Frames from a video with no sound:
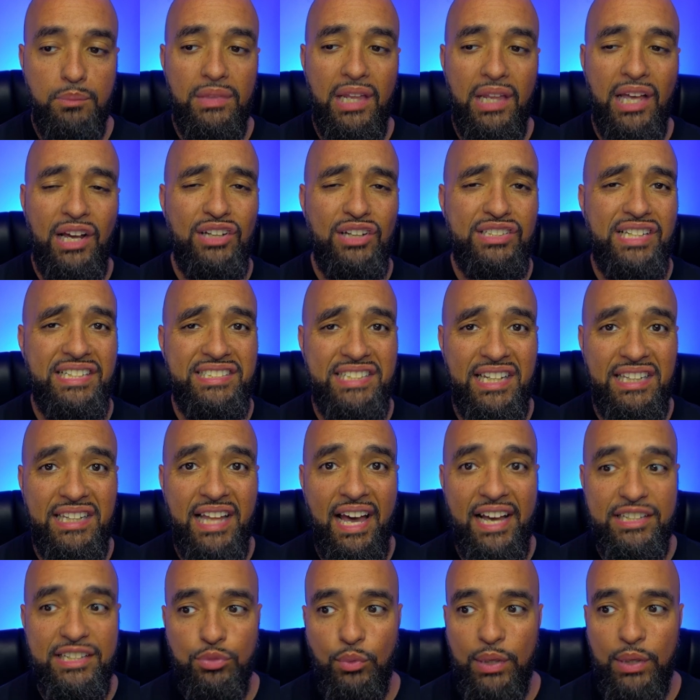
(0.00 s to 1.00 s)
Now, as I said
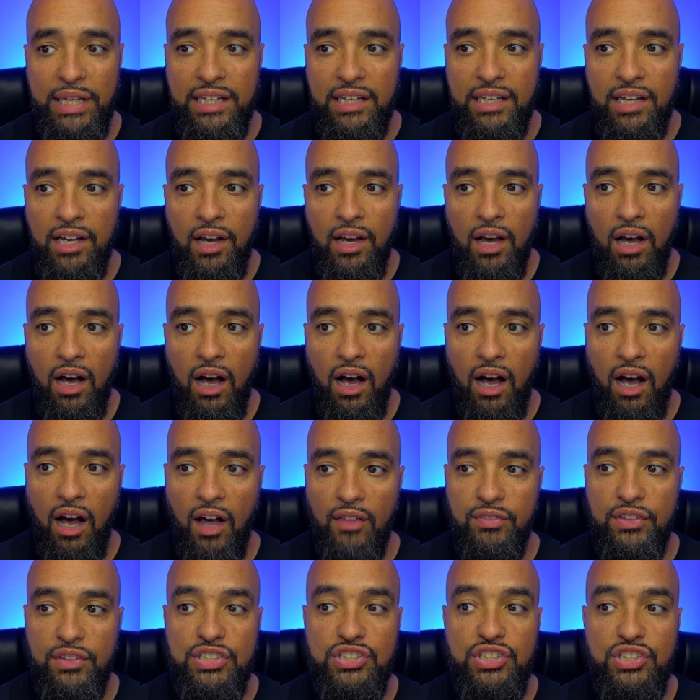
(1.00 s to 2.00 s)
last week,
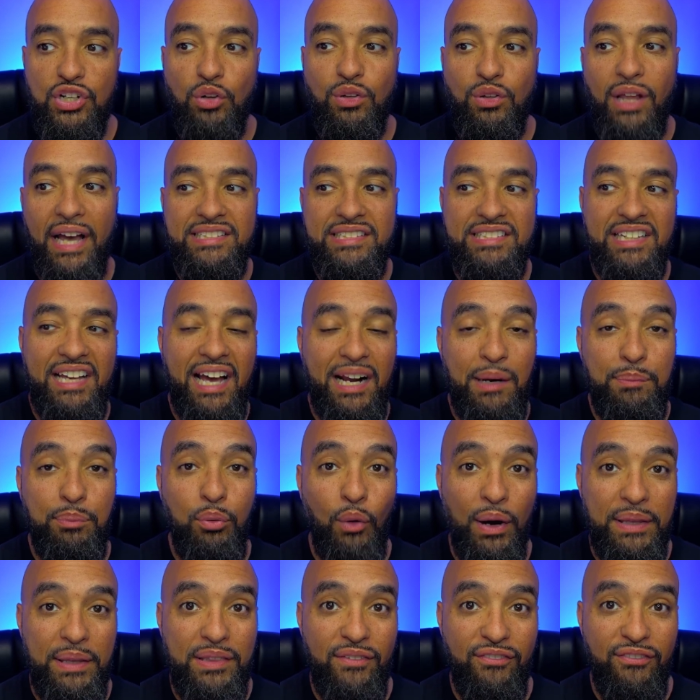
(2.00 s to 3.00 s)
this show likes to kind of
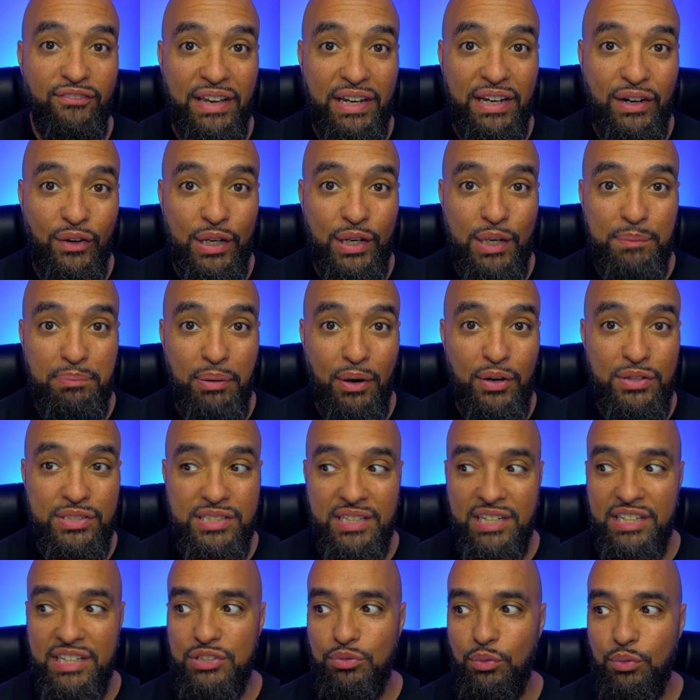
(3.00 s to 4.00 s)
point the finger at a
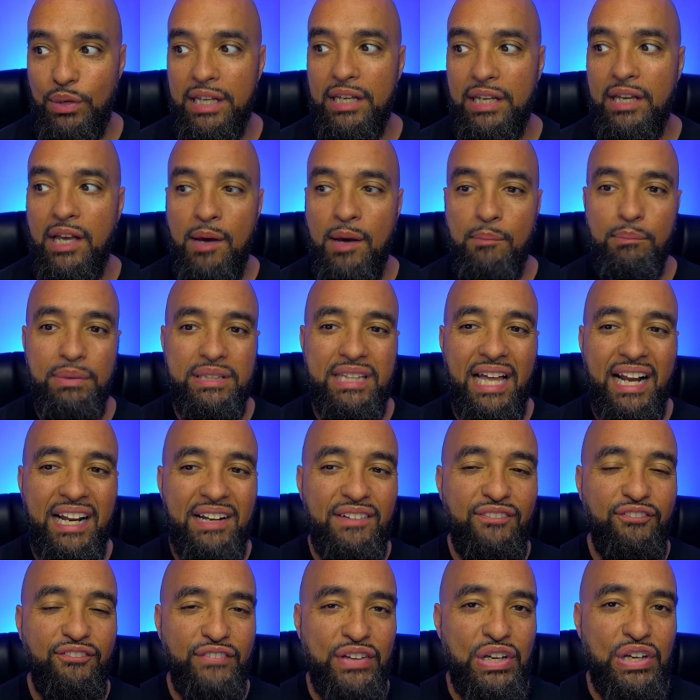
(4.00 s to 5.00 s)
person each week, but that
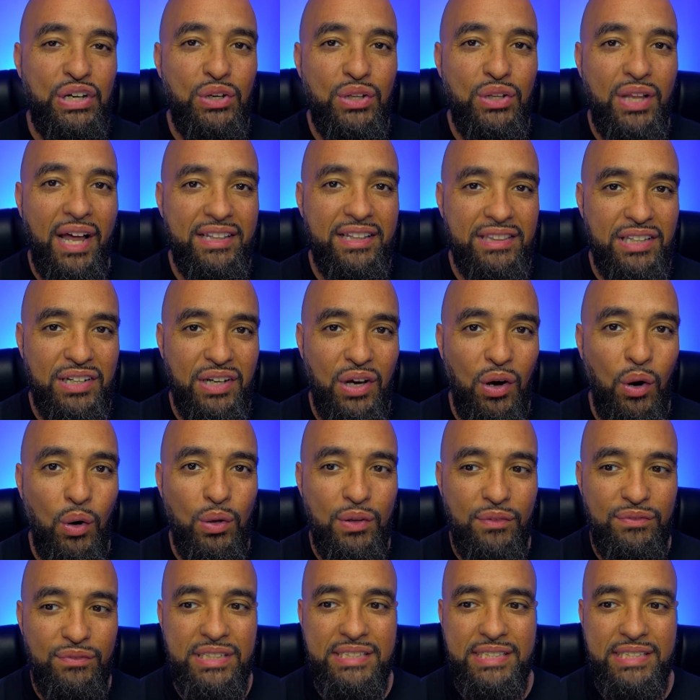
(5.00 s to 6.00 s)
didn't feel like the
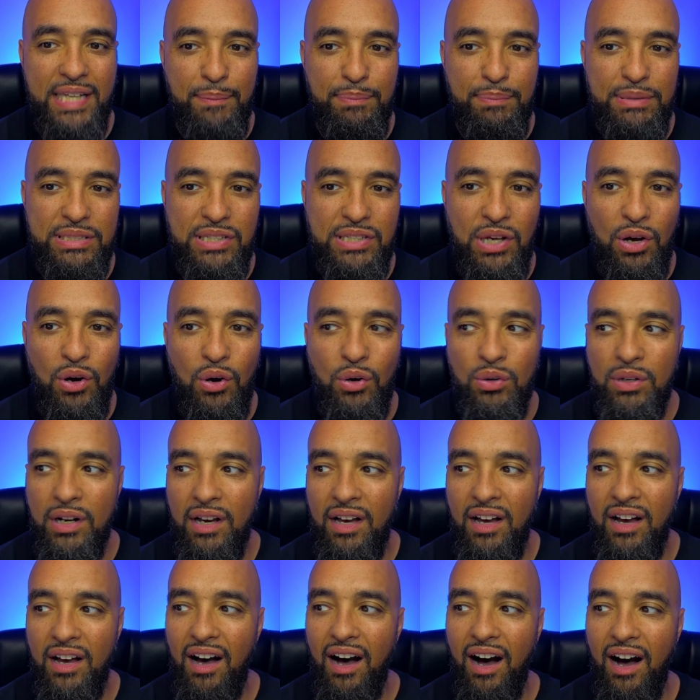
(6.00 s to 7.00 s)
goal of this episode.
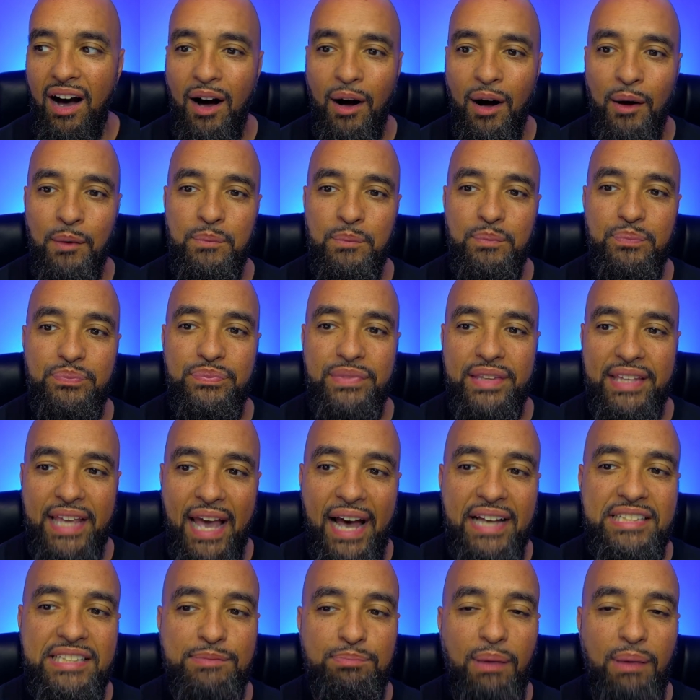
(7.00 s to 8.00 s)

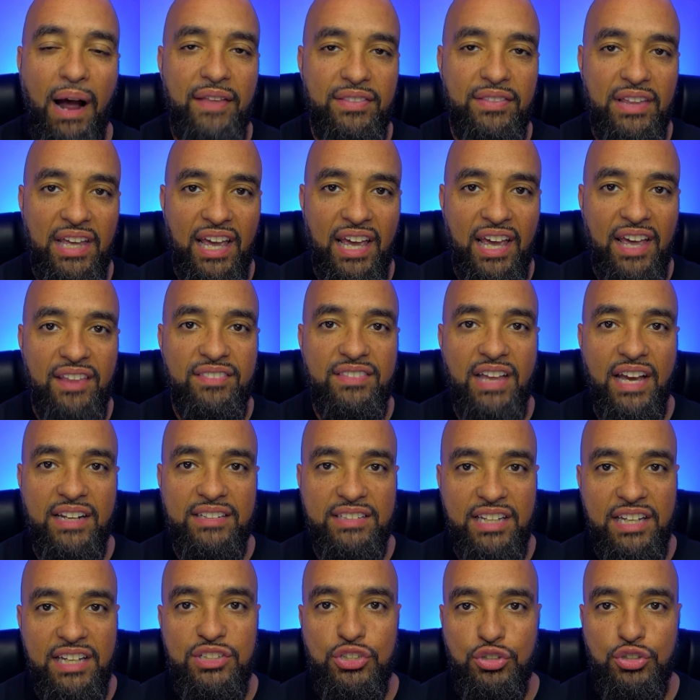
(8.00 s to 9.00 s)
Yes, by the end, they
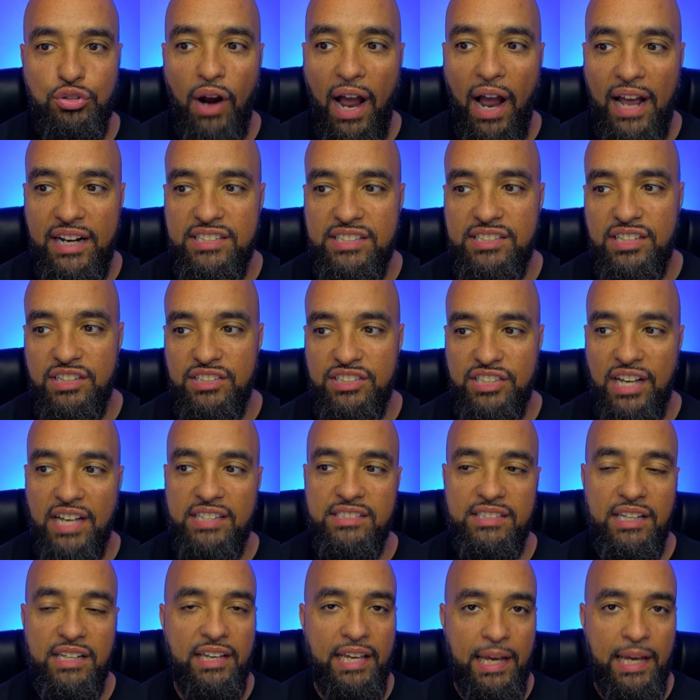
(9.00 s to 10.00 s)
did try to
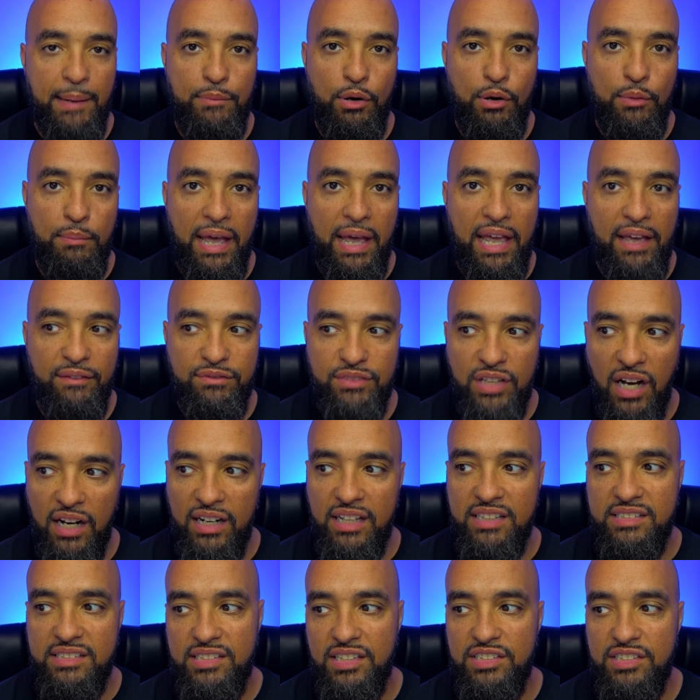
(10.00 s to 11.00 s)
suggest that Kimber may have done
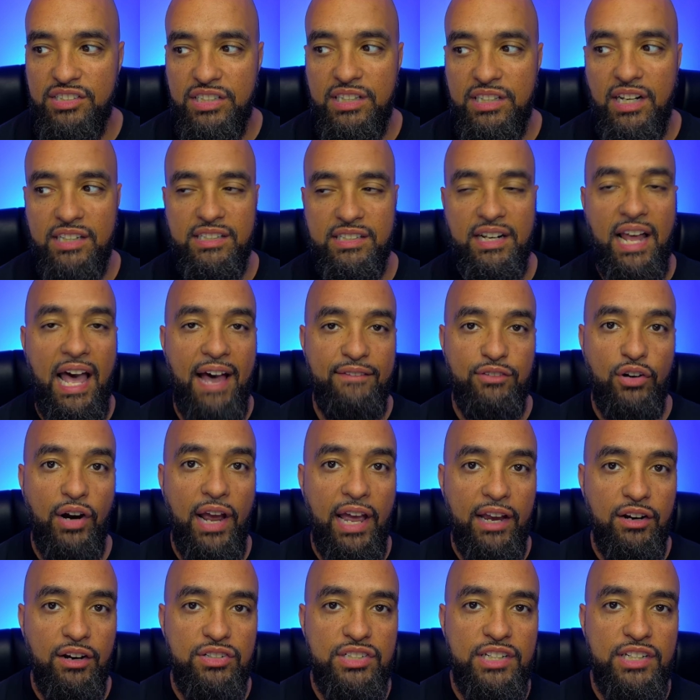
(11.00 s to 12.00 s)
it since she doesn't have her
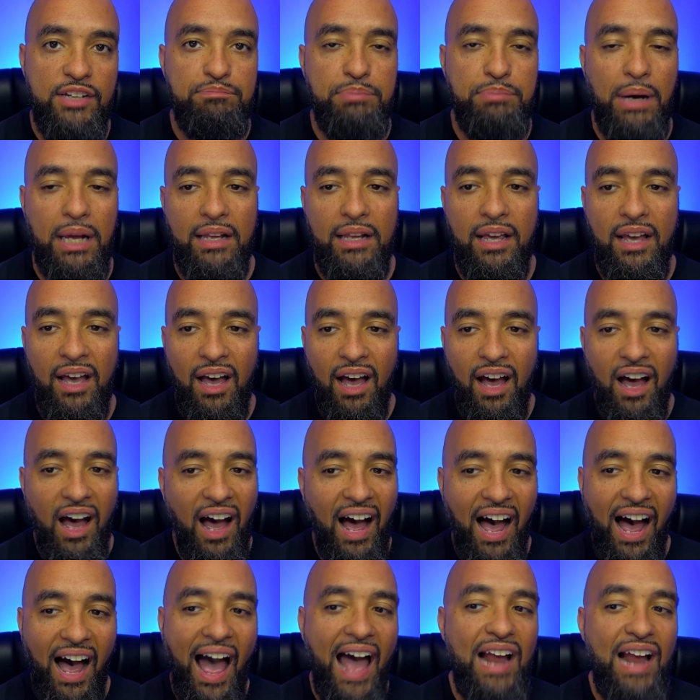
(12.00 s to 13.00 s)
handkerchief, but
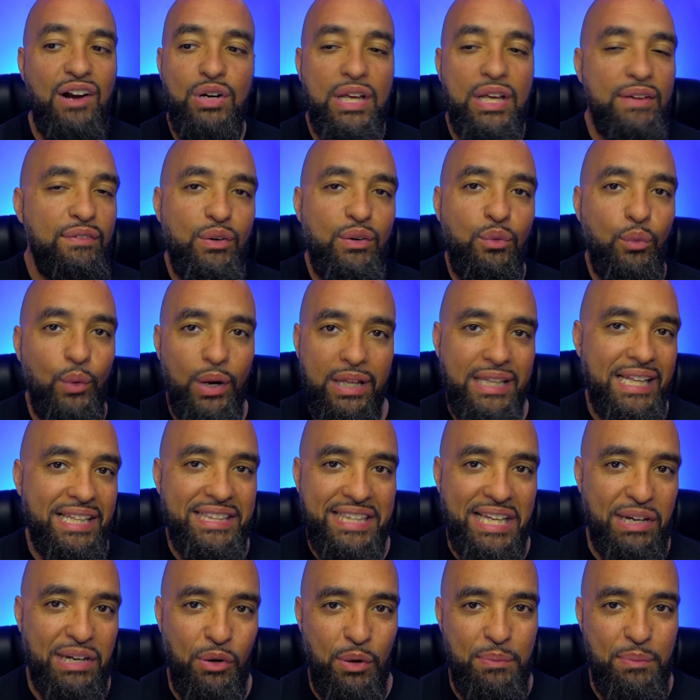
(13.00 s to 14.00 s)
I don't even really
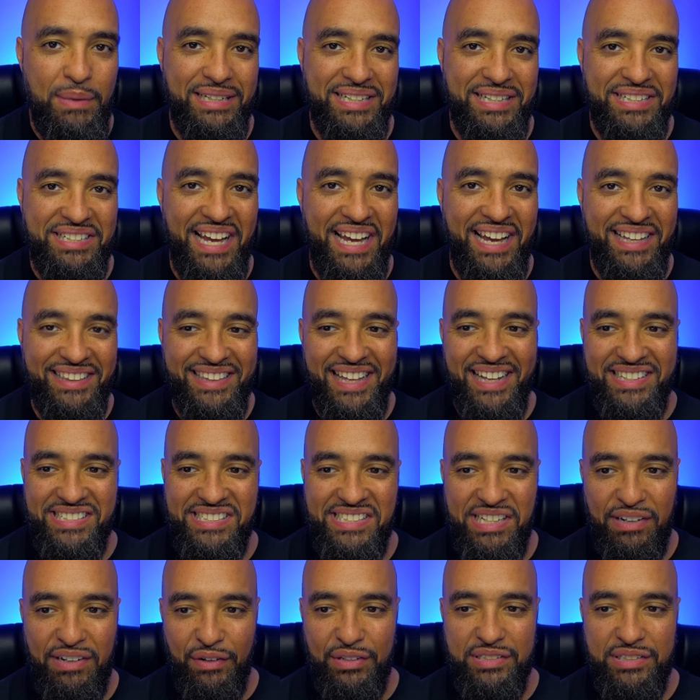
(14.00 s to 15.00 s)
think we're meant to take that
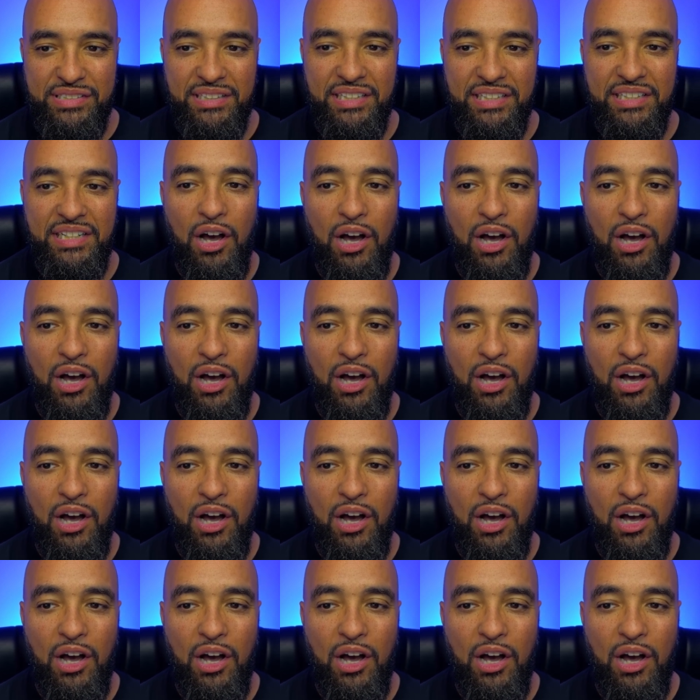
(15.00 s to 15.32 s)
seriously.